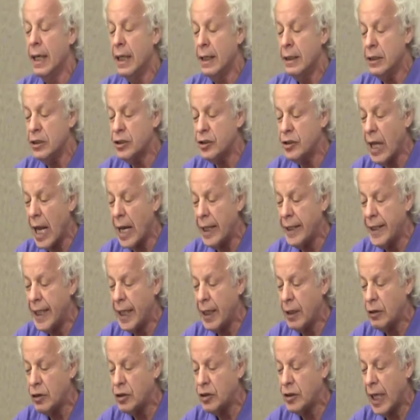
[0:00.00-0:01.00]
the San
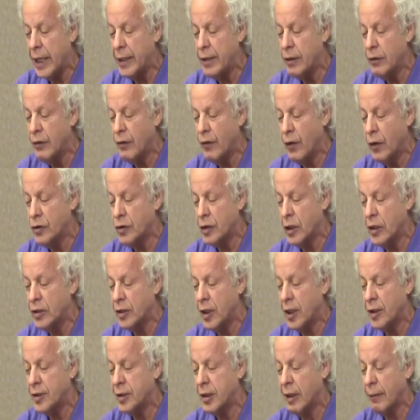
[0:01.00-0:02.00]
Diego State University
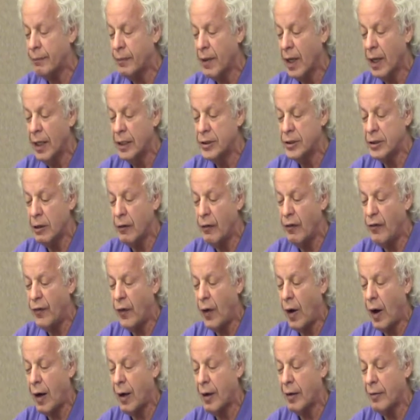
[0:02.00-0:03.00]
system still
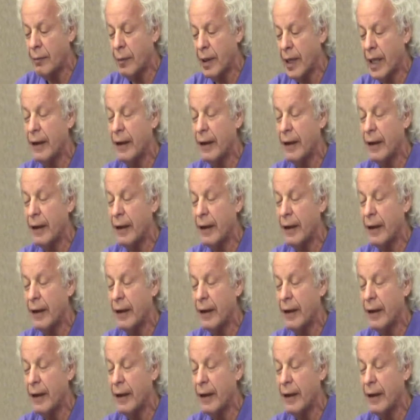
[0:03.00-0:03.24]
fired me,